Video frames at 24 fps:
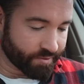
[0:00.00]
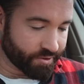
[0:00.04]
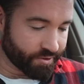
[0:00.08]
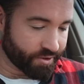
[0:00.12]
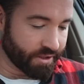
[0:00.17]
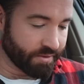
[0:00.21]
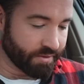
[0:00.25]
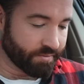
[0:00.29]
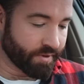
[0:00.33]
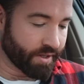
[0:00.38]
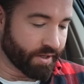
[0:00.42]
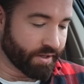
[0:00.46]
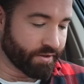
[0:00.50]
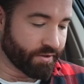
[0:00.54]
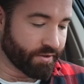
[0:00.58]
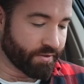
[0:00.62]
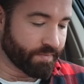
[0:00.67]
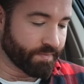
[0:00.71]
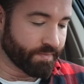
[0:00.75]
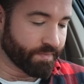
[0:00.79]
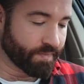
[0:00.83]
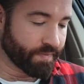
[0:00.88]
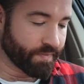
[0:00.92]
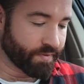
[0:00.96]
sheet
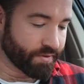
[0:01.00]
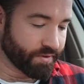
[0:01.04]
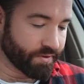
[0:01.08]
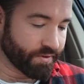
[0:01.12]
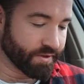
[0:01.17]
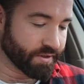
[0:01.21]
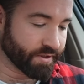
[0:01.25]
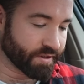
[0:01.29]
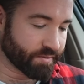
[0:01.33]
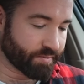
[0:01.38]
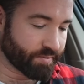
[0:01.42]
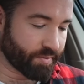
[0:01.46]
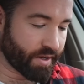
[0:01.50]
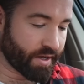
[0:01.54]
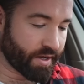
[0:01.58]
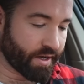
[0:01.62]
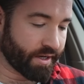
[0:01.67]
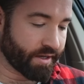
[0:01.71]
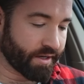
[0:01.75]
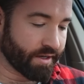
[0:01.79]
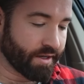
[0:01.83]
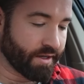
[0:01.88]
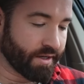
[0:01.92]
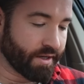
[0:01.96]
metal to this
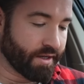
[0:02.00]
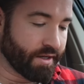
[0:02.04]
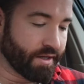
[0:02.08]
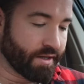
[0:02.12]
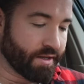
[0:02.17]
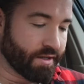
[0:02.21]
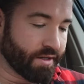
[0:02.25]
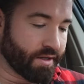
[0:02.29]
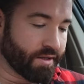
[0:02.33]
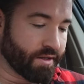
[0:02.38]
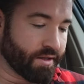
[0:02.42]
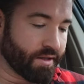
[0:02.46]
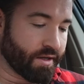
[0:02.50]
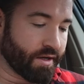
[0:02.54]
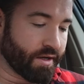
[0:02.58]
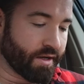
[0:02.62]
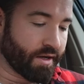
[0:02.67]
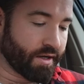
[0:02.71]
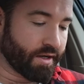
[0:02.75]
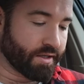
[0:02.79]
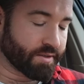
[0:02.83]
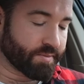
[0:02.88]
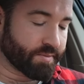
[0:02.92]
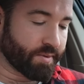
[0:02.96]
spot,
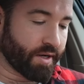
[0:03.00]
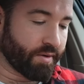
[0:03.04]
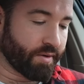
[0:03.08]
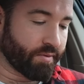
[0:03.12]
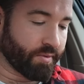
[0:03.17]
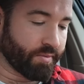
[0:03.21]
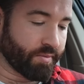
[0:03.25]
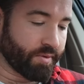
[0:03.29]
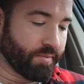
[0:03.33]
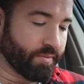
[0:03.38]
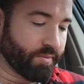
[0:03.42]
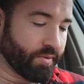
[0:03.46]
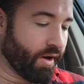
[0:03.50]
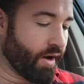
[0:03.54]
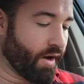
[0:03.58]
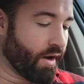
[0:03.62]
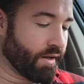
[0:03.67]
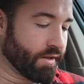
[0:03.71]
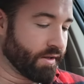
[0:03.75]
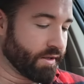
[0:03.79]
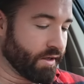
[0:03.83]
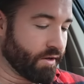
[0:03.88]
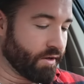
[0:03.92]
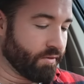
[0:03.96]
a spot where people
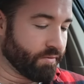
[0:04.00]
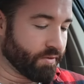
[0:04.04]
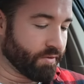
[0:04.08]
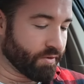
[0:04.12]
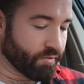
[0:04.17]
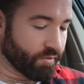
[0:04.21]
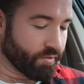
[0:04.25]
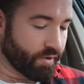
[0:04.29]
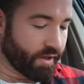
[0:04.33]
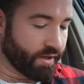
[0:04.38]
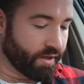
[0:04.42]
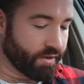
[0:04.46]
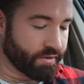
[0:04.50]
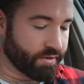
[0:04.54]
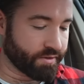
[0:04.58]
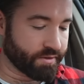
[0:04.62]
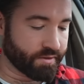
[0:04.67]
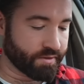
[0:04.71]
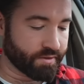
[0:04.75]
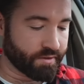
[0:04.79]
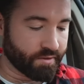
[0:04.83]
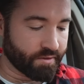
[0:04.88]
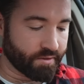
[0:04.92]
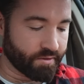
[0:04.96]
ollie over the rail
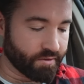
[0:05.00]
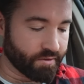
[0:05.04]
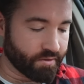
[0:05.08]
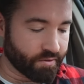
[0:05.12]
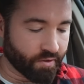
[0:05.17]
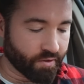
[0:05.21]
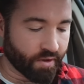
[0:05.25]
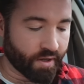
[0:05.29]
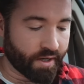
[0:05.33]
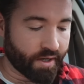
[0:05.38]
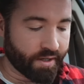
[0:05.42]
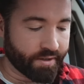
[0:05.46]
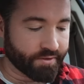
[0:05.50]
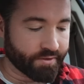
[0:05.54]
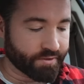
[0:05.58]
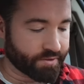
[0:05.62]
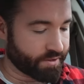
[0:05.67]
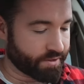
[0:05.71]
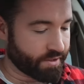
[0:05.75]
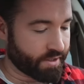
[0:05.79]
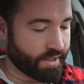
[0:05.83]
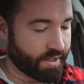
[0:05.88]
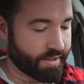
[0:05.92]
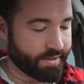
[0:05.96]
and grind or
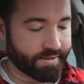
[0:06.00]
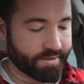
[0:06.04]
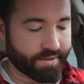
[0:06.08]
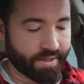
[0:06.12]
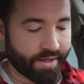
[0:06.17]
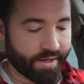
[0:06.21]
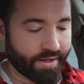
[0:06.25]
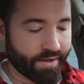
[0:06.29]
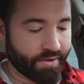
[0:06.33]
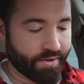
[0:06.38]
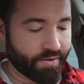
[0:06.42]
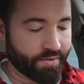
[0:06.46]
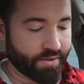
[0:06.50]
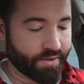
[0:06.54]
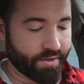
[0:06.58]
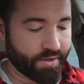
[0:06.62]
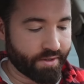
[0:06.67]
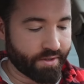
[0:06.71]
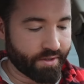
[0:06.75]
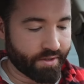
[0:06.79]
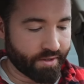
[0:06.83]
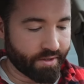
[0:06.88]
slide down.